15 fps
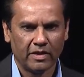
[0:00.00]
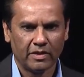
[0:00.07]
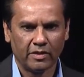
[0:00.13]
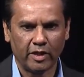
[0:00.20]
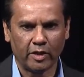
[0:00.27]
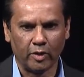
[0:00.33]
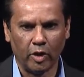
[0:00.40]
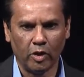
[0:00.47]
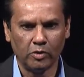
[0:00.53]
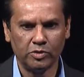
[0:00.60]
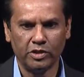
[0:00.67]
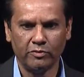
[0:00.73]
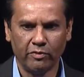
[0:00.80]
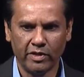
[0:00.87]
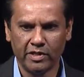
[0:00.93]

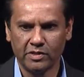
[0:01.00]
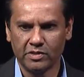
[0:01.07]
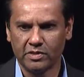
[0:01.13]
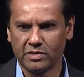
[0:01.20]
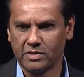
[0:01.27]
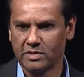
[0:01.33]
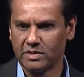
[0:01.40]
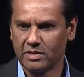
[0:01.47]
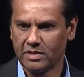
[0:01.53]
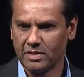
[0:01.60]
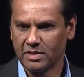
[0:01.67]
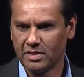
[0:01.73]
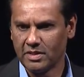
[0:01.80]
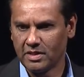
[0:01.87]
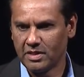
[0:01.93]
Technology-wise,
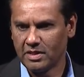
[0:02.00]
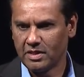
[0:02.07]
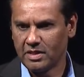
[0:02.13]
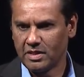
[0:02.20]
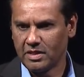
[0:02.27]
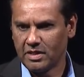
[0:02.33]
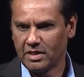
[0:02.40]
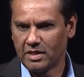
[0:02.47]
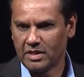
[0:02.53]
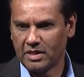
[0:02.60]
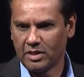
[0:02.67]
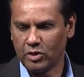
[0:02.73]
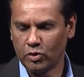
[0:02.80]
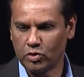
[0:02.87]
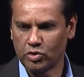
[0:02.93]

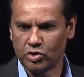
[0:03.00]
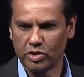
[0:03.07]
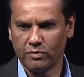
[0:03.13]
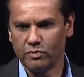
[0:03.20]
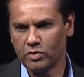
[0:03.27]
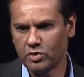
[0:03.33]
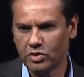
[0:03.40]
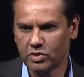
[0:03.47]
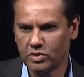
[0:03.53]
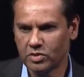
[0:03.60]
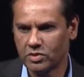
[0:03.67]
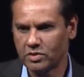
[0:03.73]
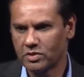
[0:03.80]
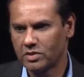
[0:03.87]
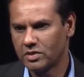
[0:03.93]
your
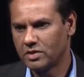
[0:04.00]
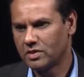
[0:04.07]
services,